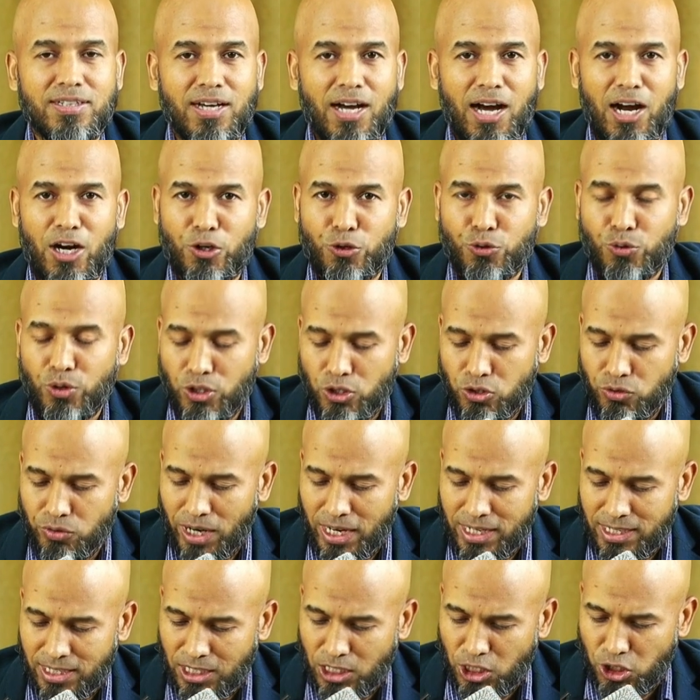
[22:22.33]
Are you going to
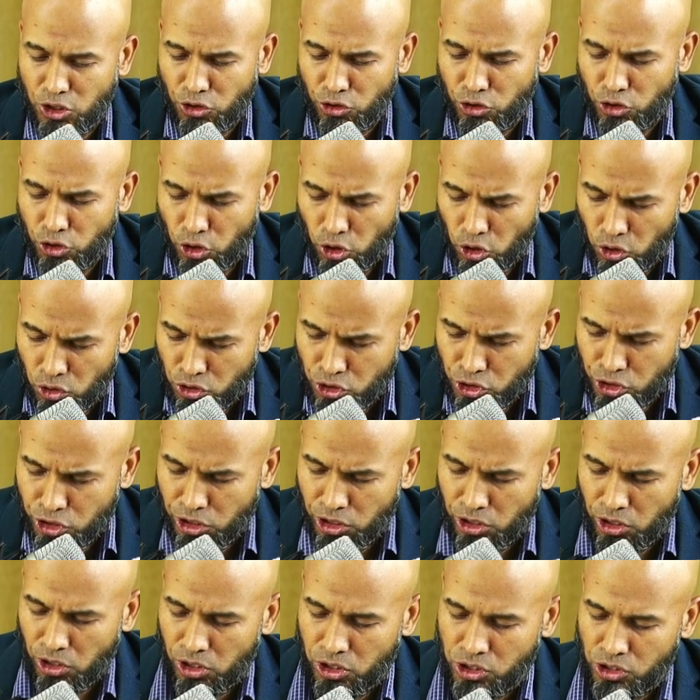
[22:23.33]
write any
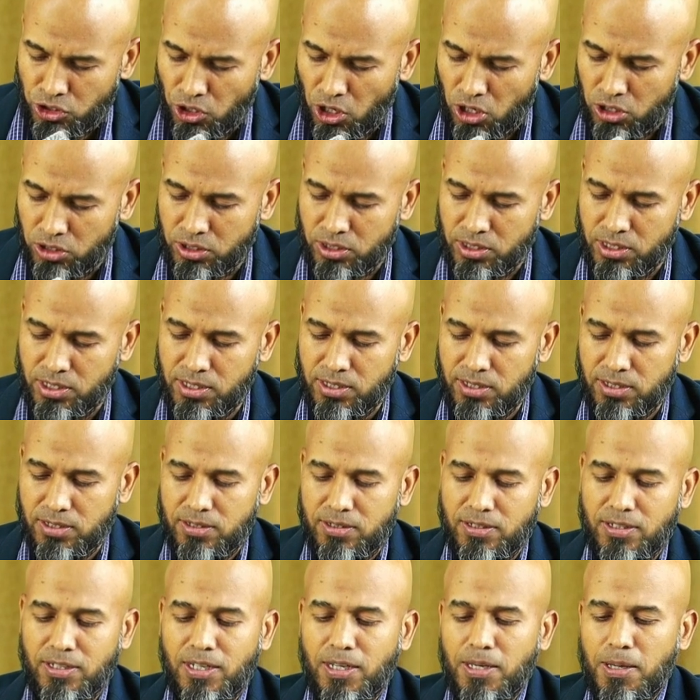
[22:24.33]
conclusion or not?
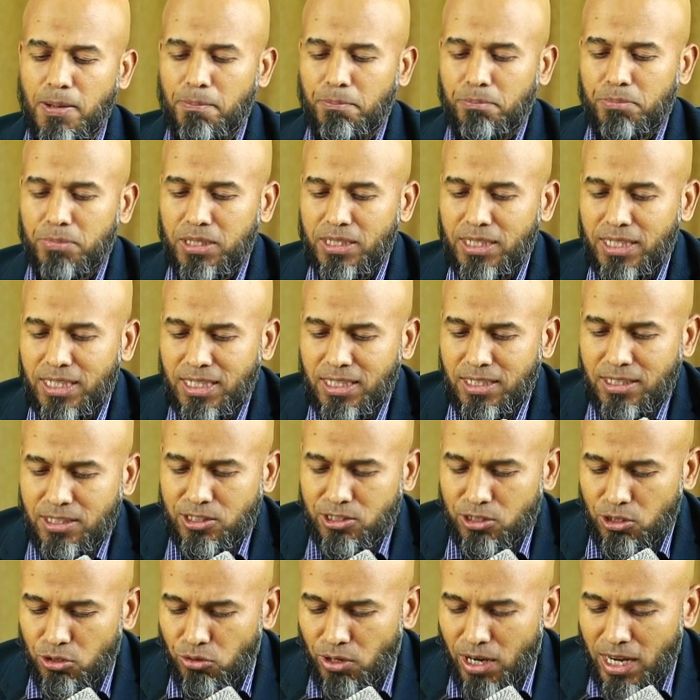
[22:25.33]

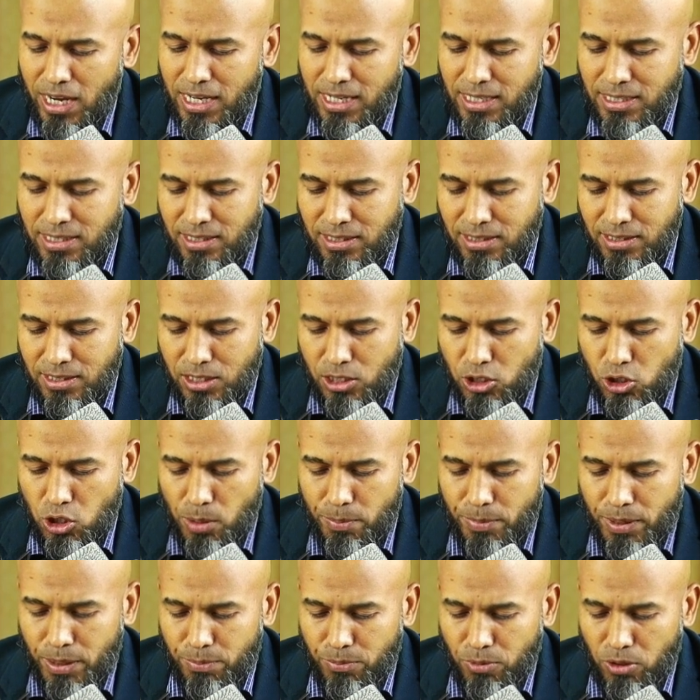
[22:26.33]
Please write in the
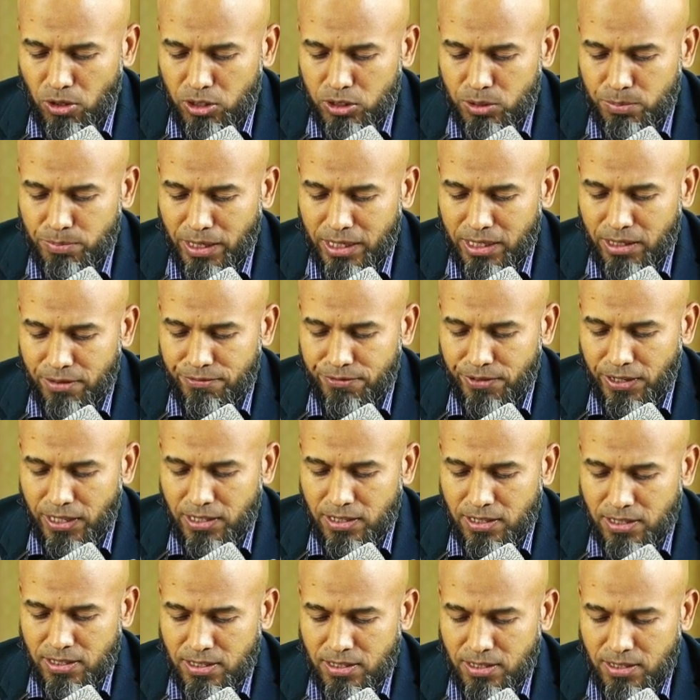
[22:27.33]
comment box, my dear
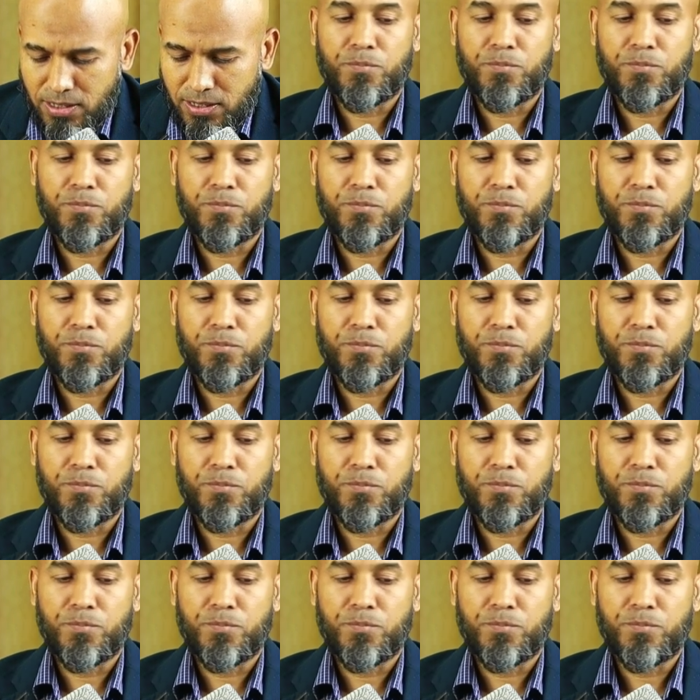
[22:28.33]
friends.